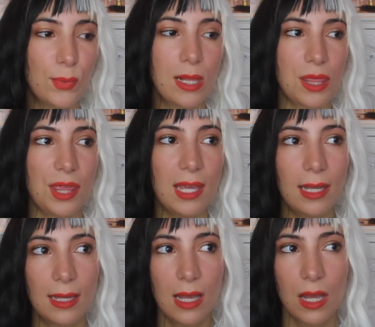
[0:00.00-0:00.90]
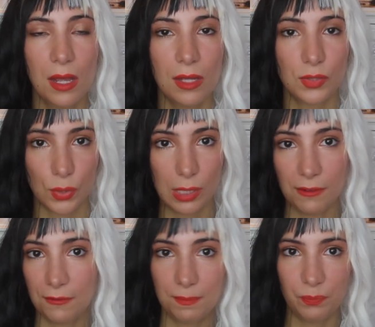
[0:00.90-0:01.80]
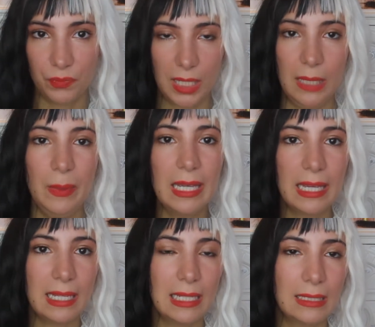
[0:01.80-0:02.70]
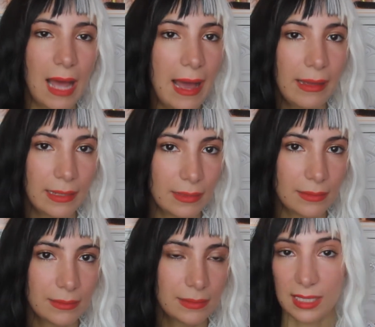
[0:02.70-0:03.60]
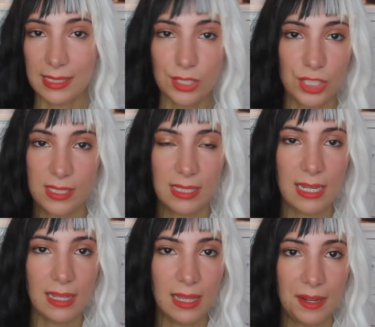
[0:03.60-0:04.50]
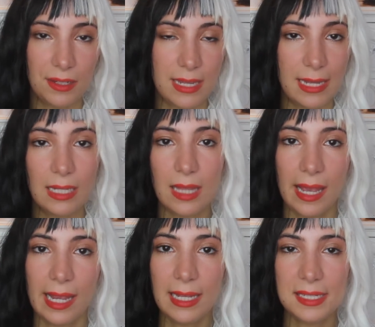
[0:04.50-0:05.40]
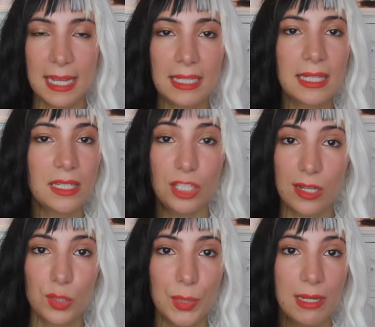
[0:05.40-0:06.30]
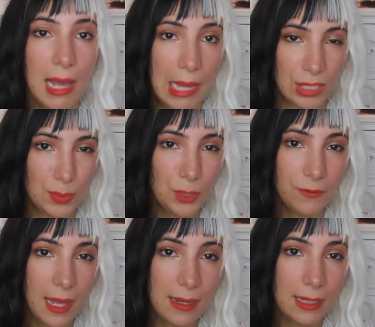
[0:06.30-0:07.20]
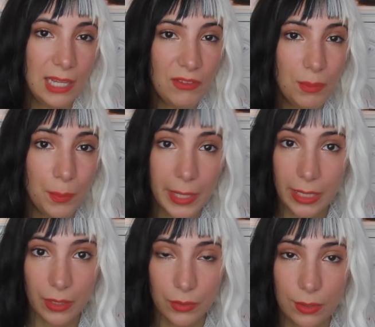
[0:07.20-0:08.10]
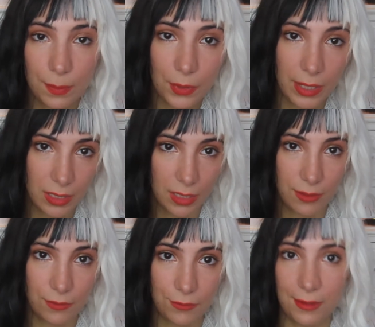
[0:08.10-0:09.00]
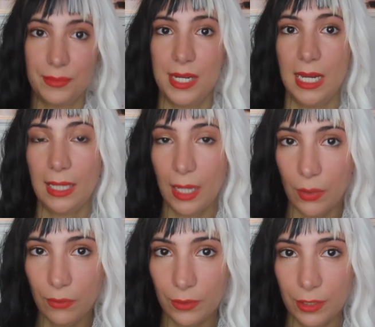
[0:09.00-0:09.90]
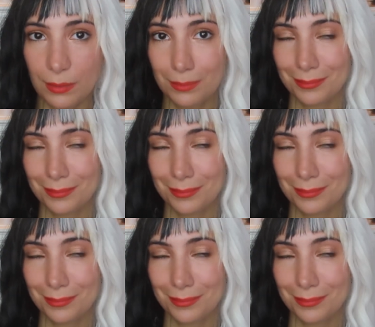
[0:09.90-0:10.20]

one thing sort of keeping it in line. He's just sitting there taking the hate, taking the judgment to prevent an even bigger corporation from taking over.